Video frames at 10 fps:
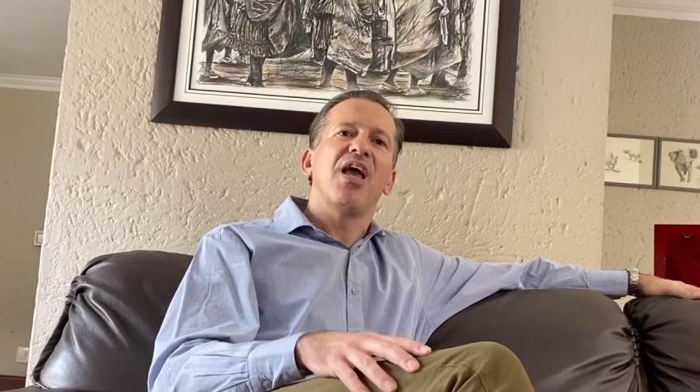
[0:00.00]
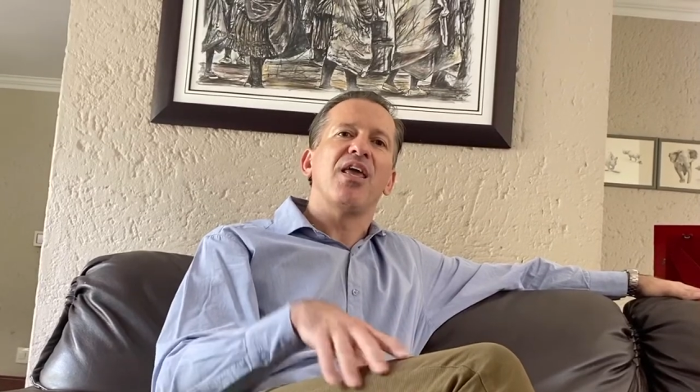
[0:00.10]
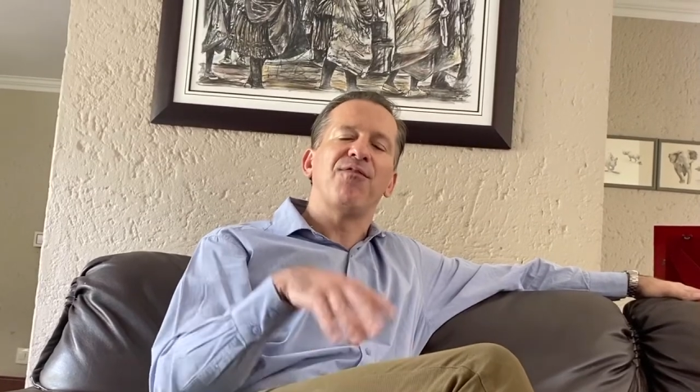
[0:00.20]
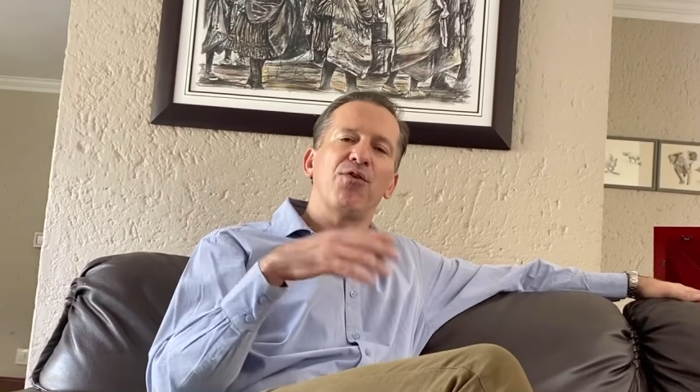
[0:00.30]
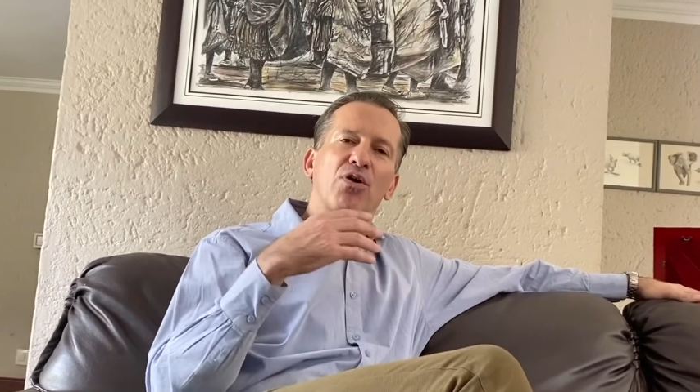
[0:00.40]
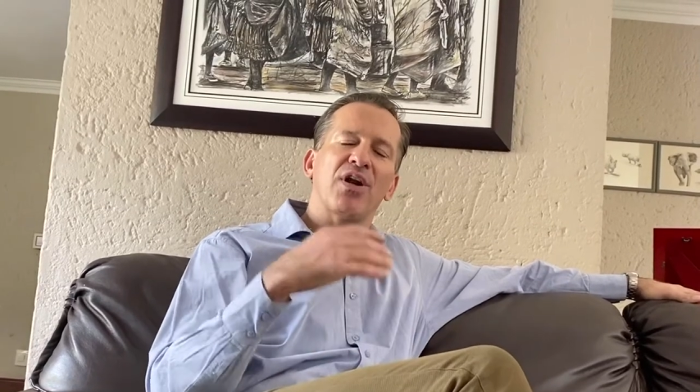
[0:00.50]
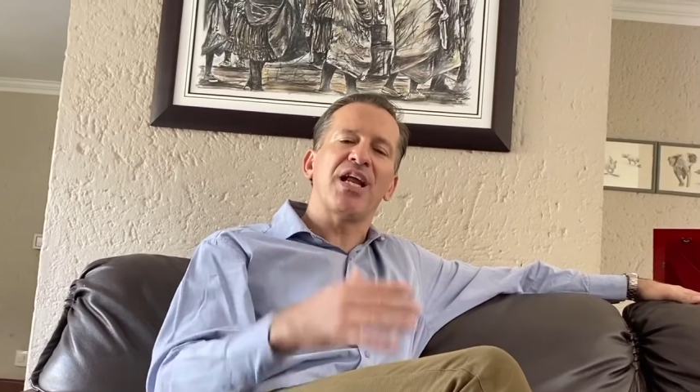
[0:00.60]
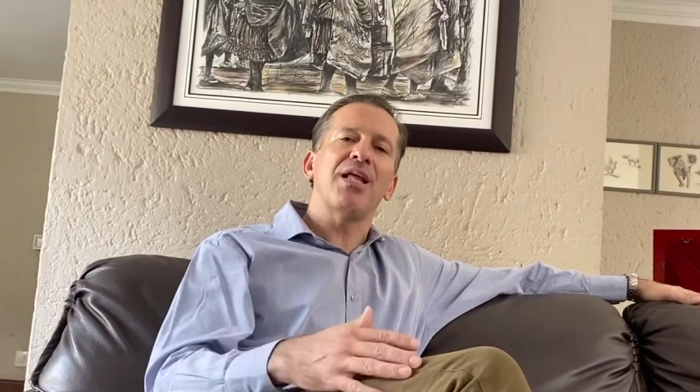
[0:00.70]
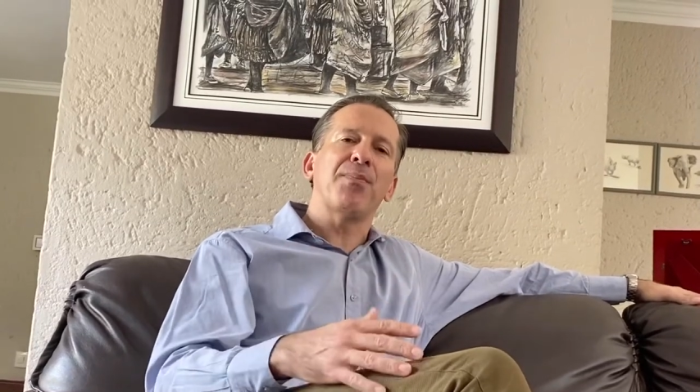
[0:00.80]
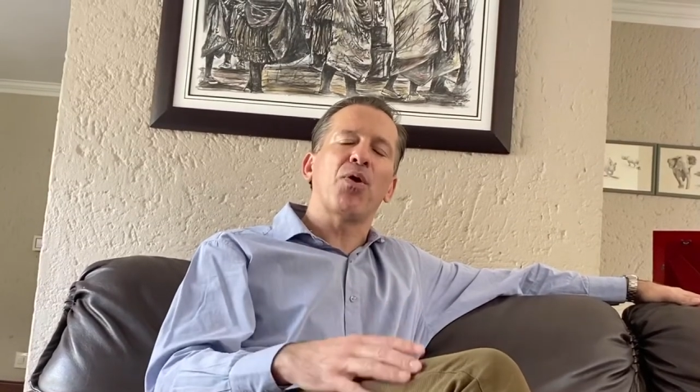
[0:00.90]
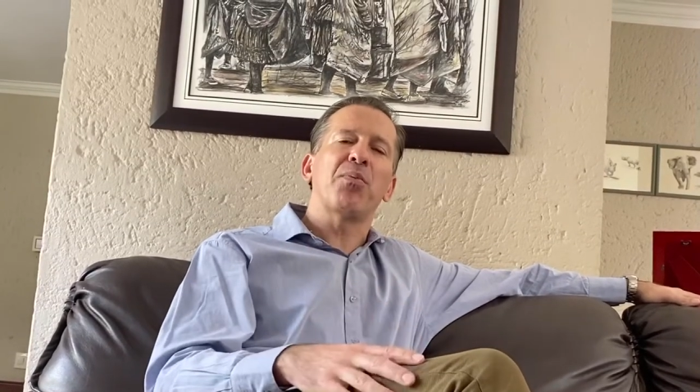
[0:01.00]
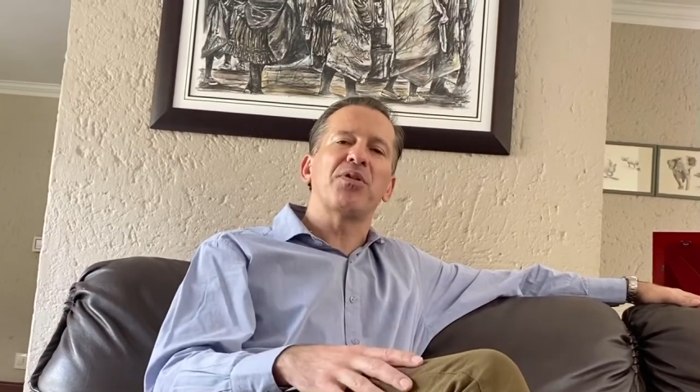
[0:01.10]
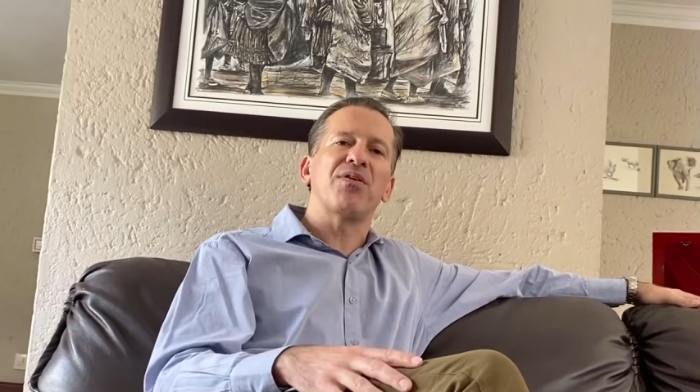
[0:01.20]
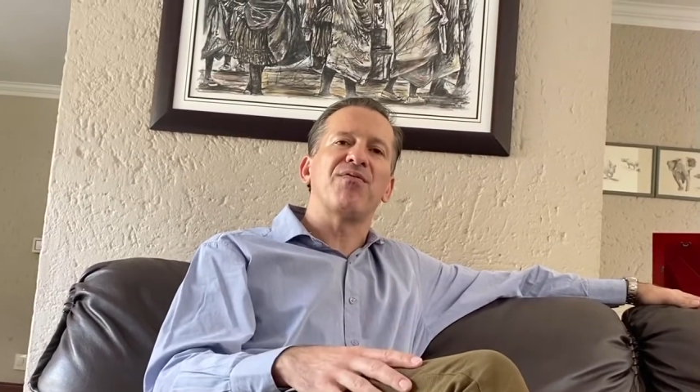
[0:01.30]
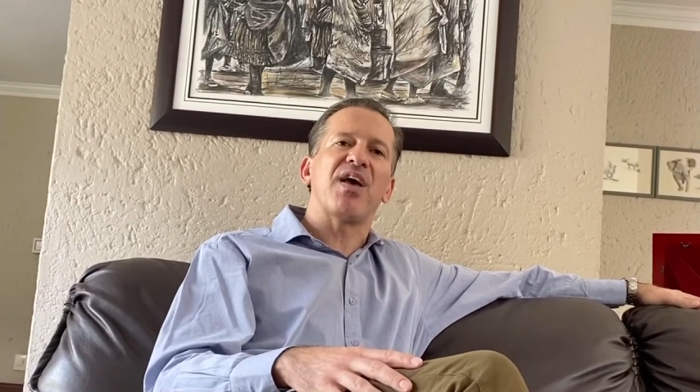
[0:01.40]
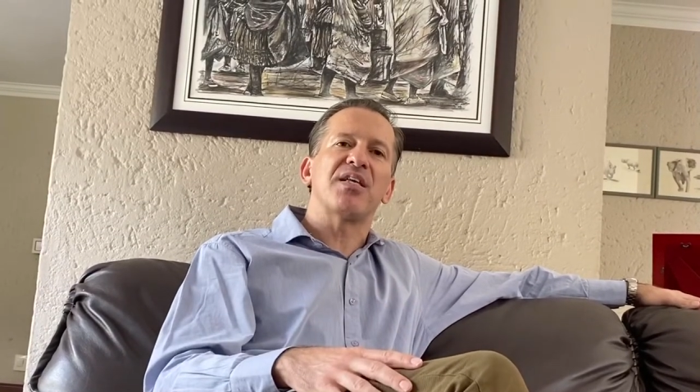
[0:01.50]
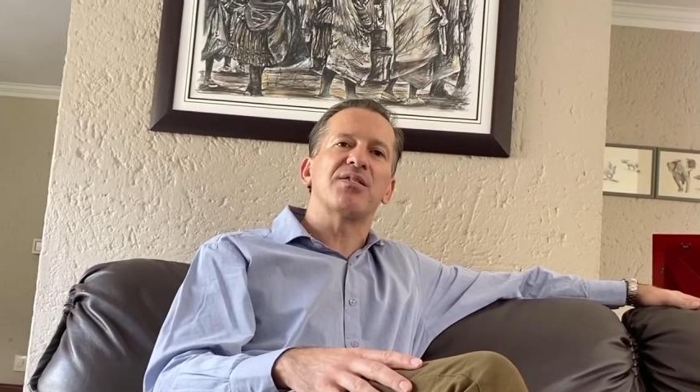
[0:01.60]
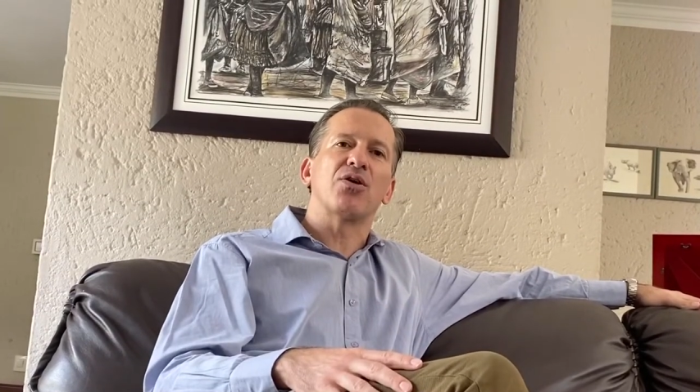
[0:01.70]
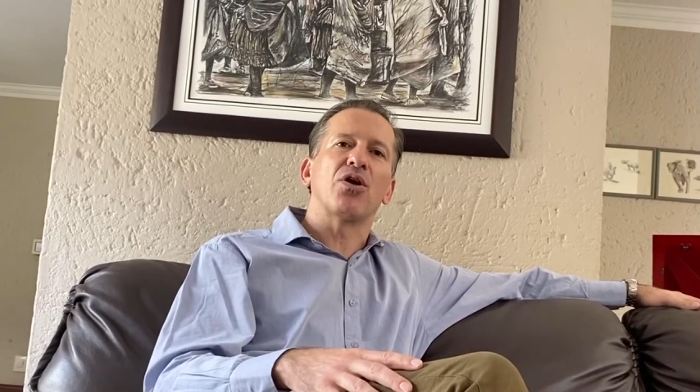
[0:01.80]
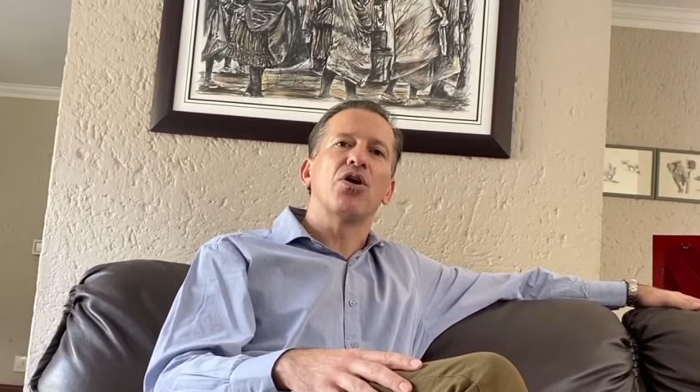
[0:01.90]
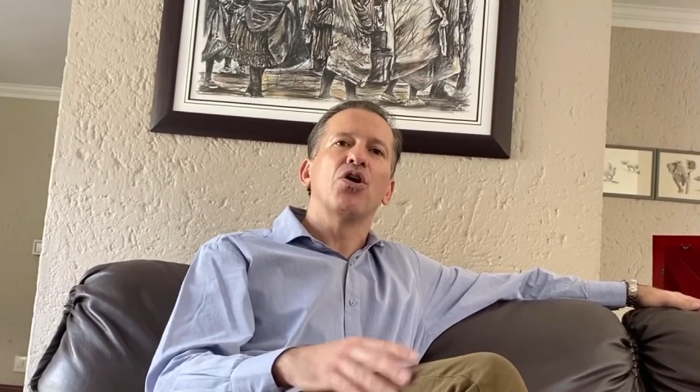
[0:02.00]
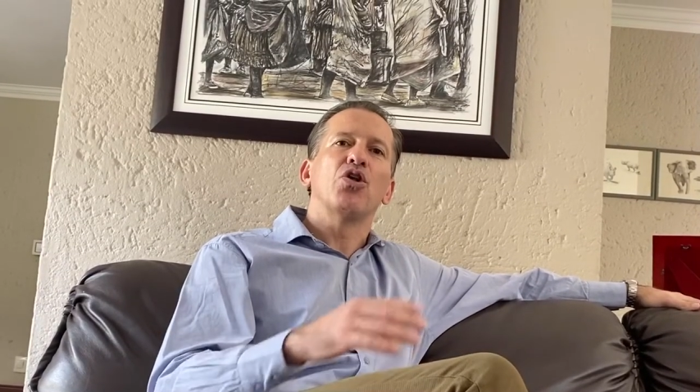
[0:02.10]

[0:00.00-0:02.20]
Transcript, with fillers: if you're already a property investor,